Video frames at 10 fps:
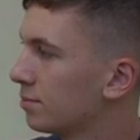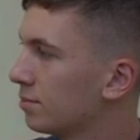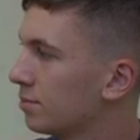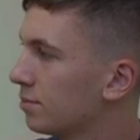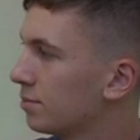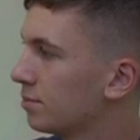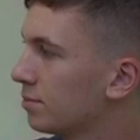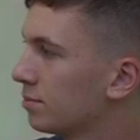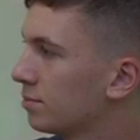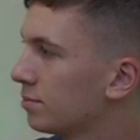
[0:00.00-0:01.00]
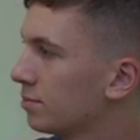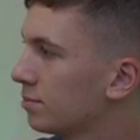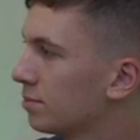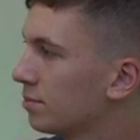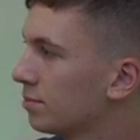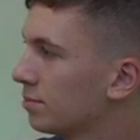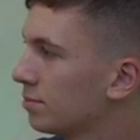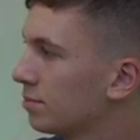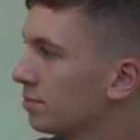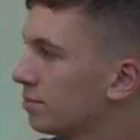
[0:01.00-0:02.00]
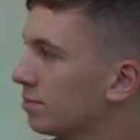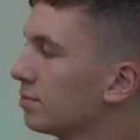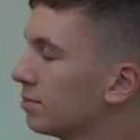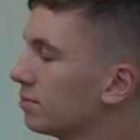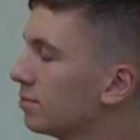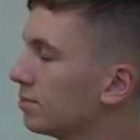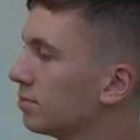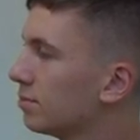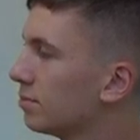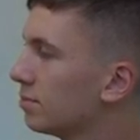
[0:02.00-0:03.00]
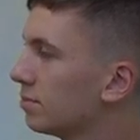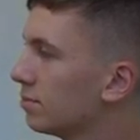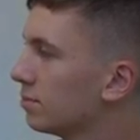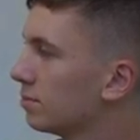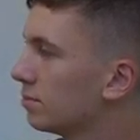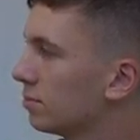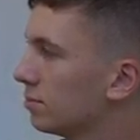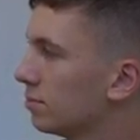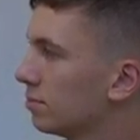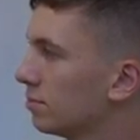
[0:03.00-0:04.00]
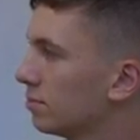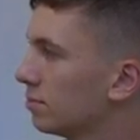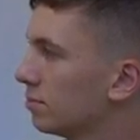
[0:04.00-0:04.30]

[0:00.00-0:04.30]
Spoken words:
This person isn't speaking.